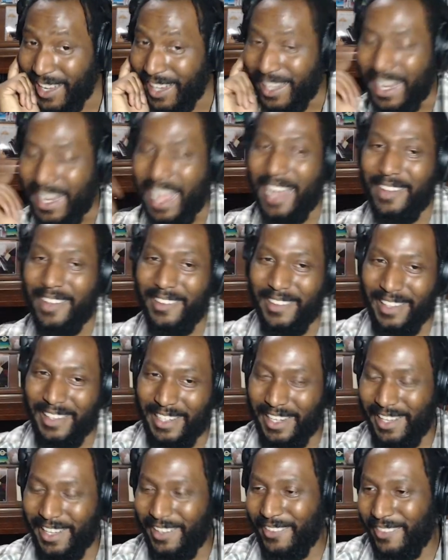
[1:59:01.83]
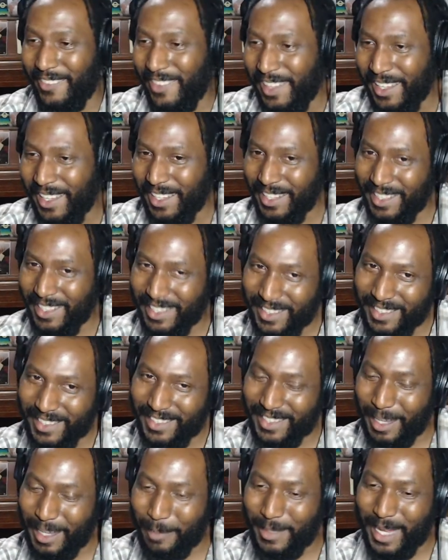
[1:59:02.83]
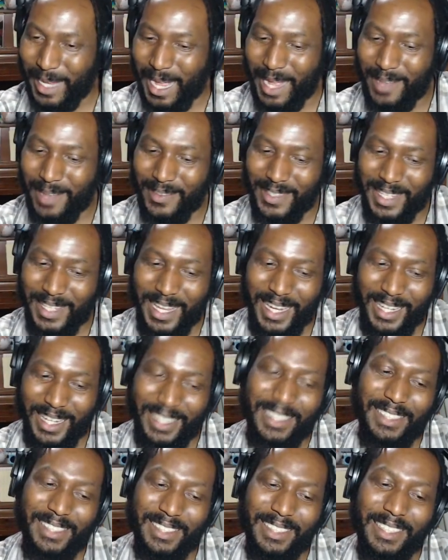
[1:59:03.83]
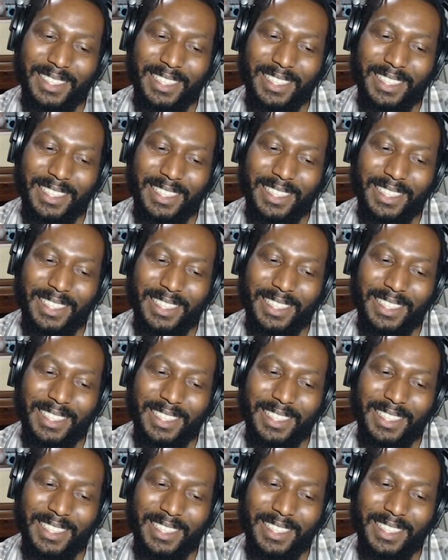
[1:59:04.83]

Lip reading: Now, sometimes like